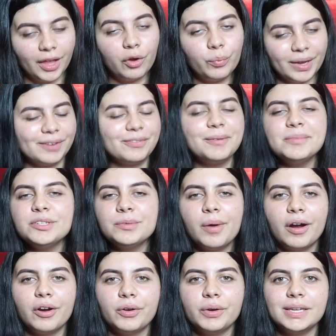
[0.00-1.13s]
A week from
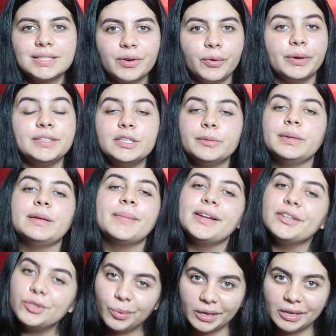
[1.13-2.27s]
tomorrow is going to be my
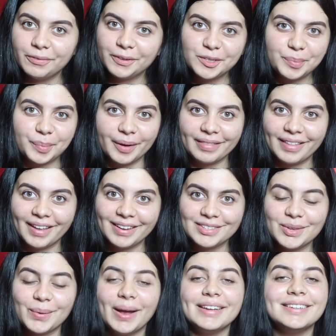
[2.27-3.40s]
21st birthday,
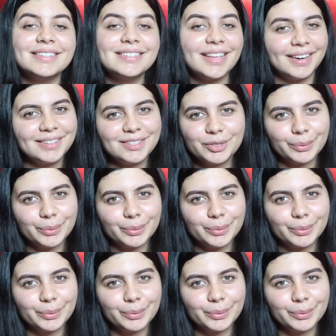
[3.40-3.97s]
so I decided